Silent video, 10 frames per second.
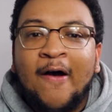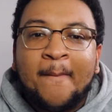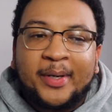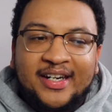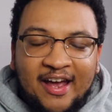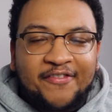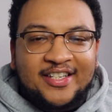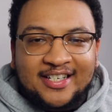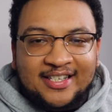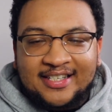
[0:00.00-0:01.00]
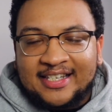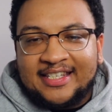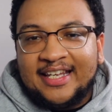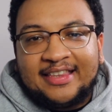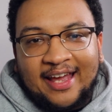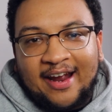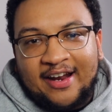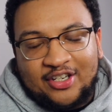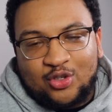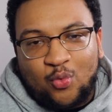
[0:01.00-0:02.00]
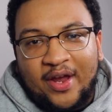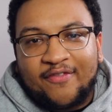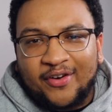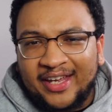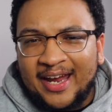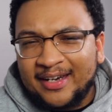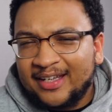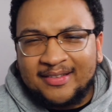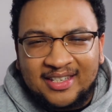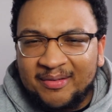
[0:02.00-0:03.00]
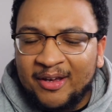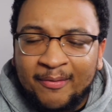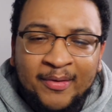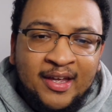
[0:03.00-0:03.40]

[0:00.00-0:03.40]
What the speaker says: but he definitely just doesn't sit there and just wait for the game to come to him.